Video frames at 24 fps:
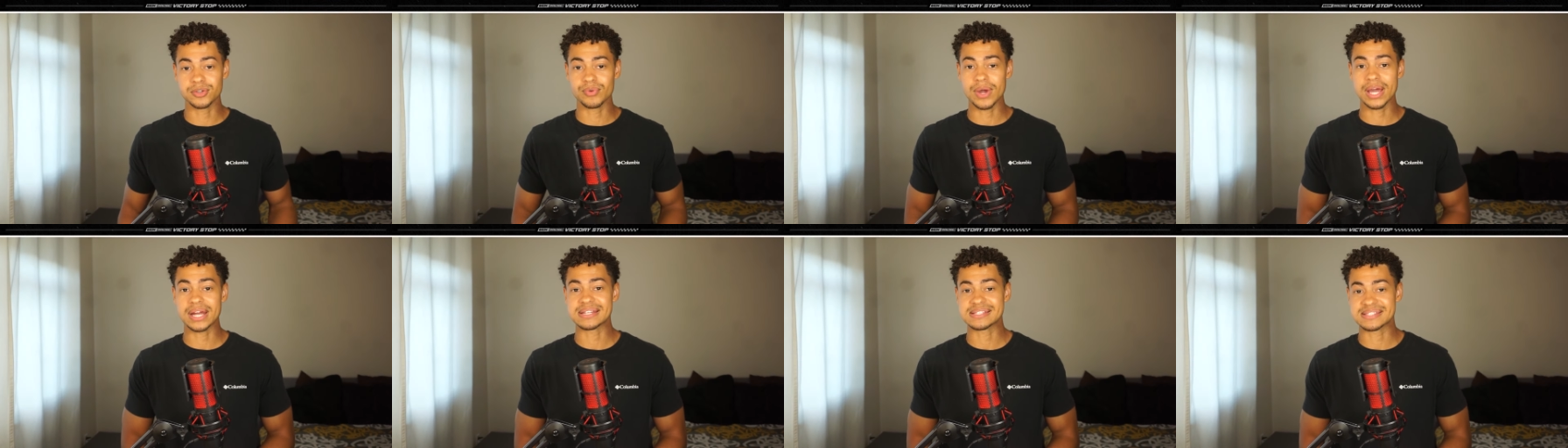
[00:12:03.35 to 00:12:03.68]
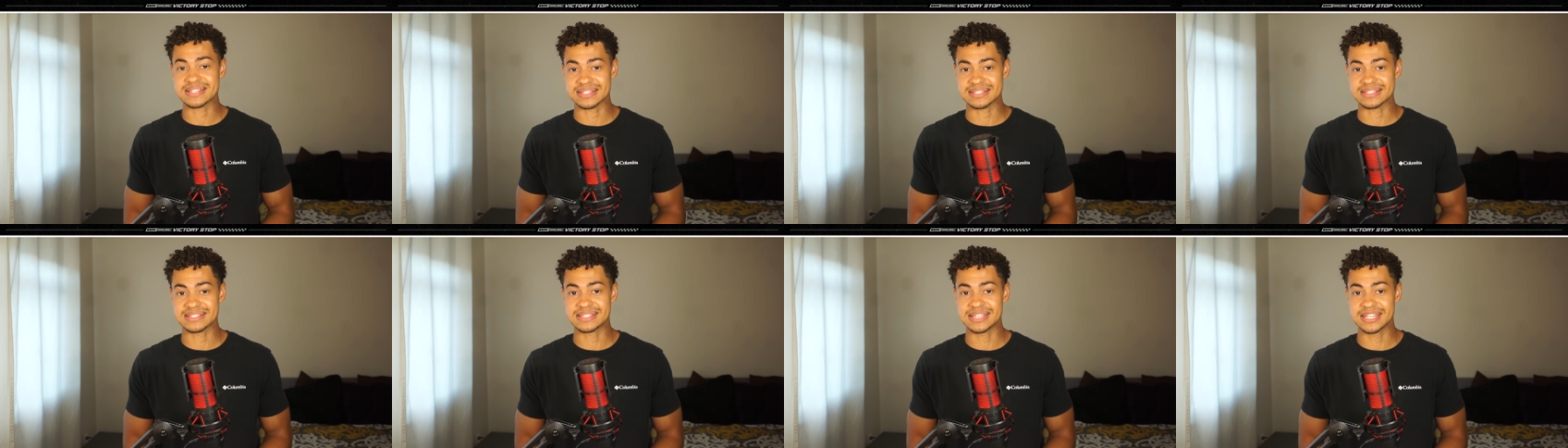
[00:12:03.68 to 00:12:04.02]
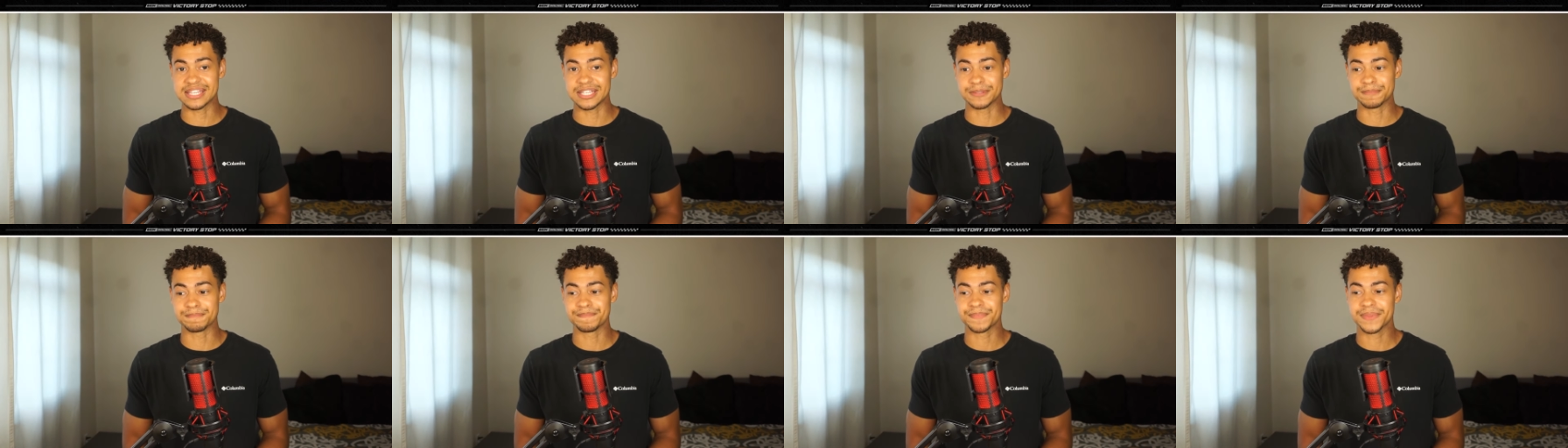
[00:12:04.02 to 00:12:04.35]
round of
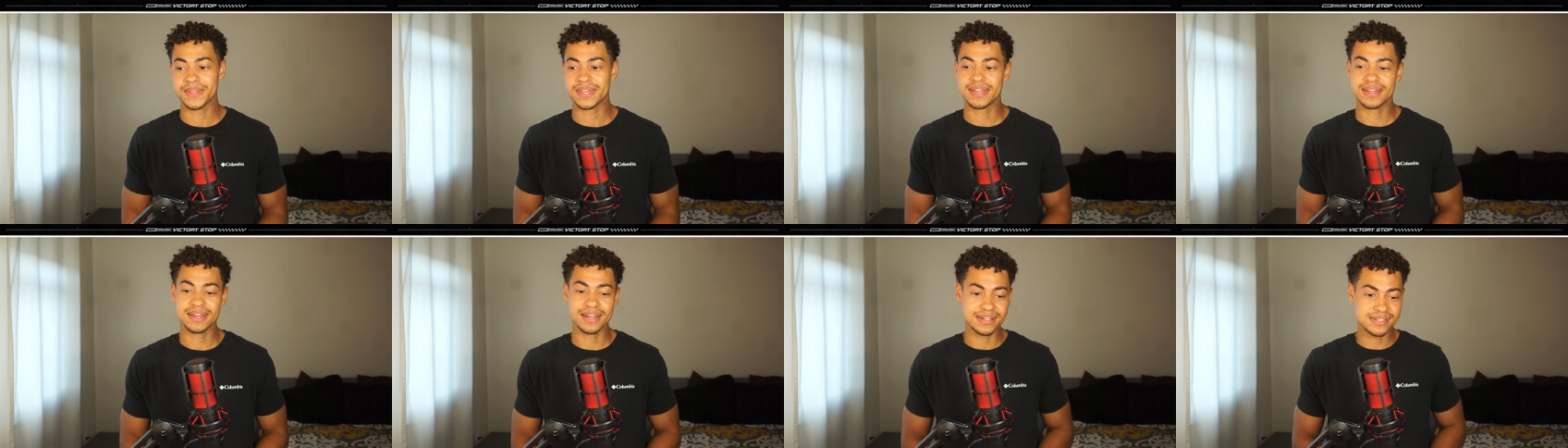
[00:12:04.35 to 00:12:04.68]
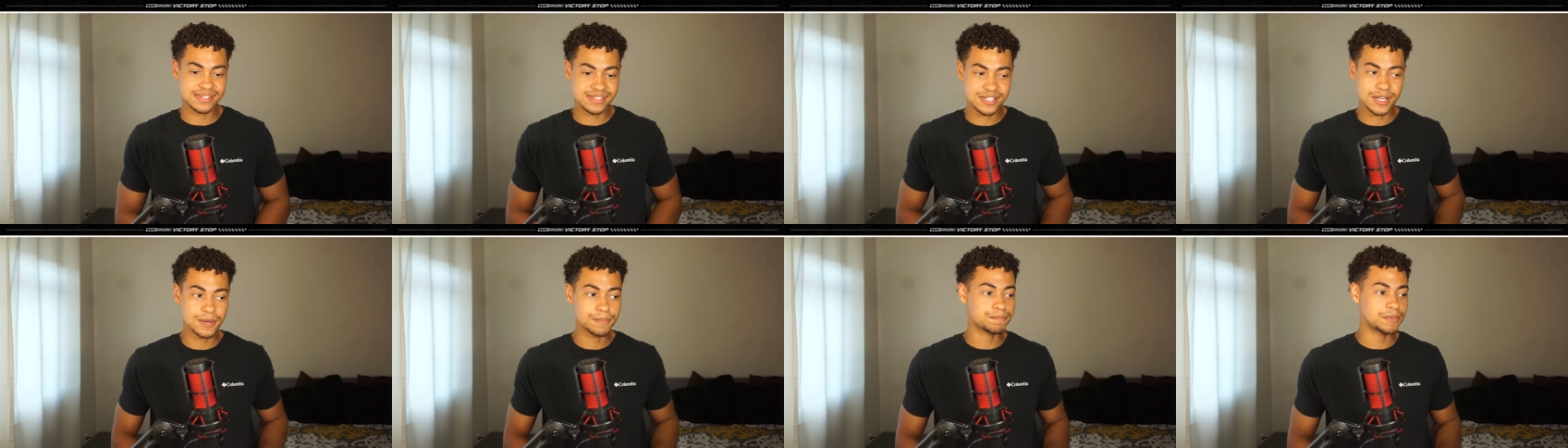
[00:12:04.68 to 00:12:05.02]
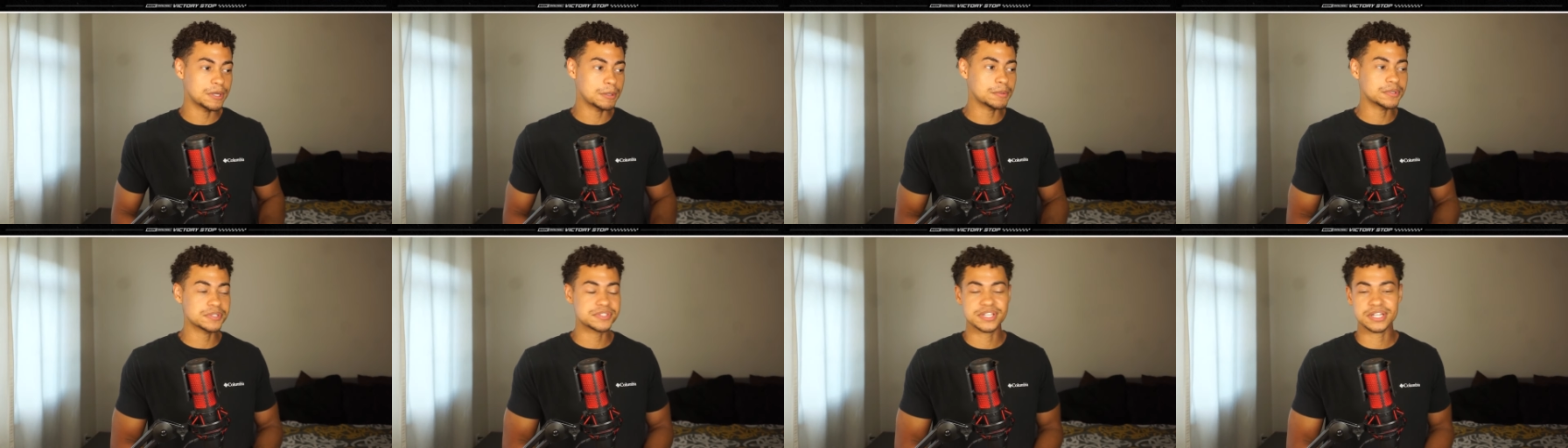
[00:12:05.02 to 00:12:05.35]
sixteen. Some
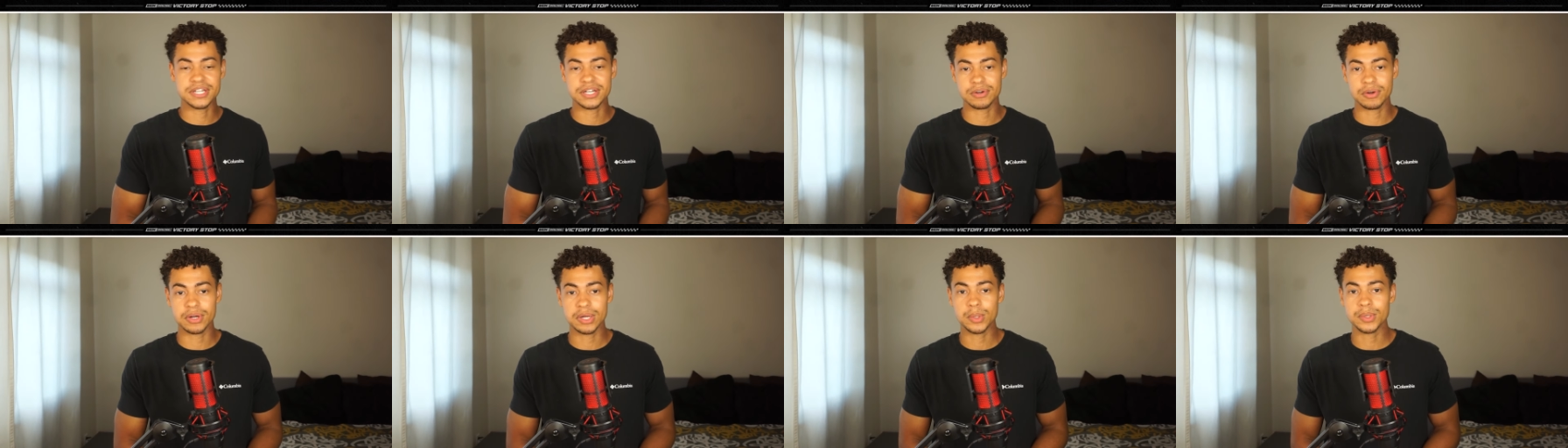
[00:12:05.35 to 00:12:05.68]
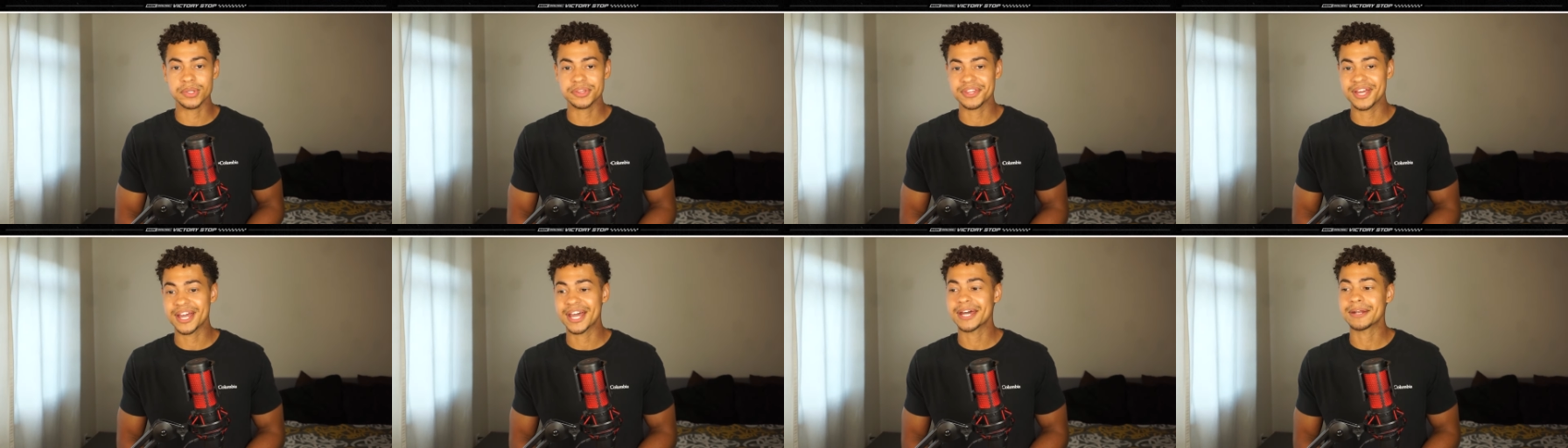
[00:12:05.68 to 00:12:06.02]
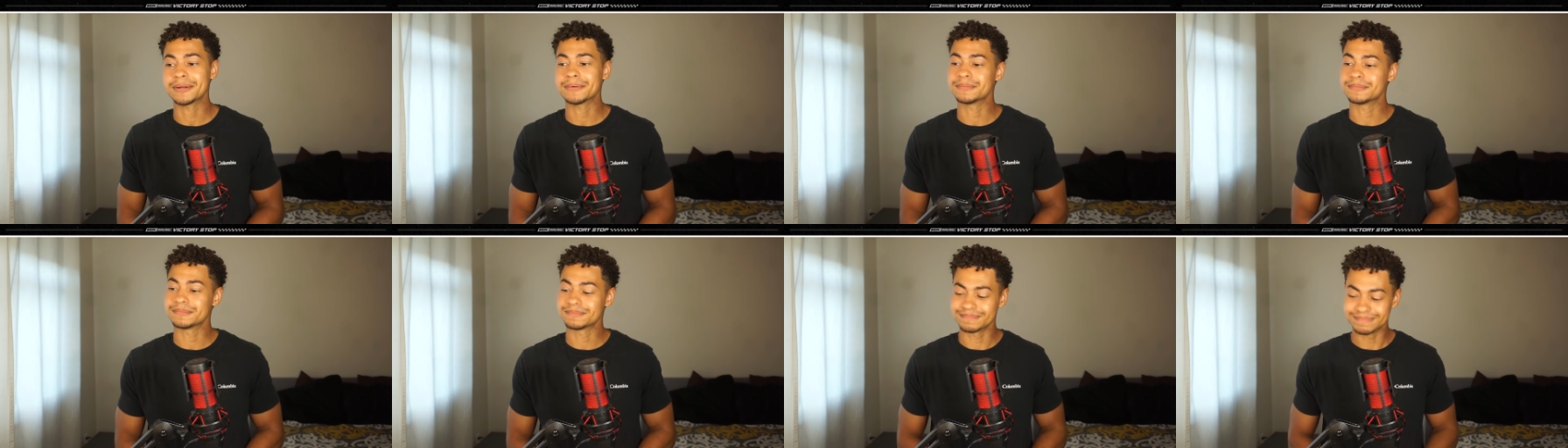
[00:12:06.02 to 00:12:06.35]
people didn't agree with
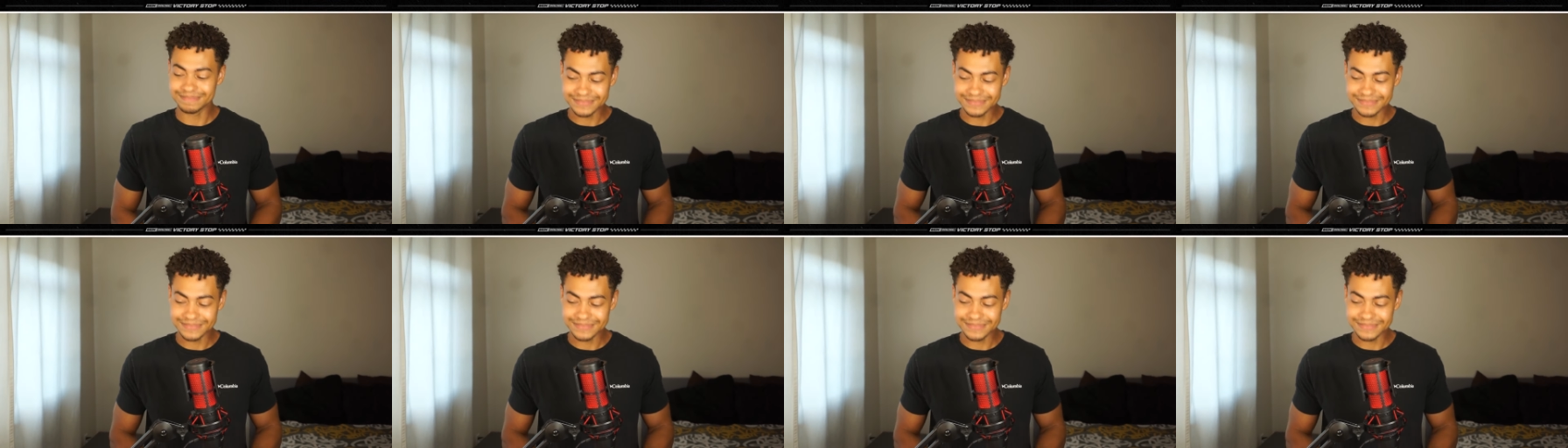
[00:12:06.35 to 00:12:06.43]
that.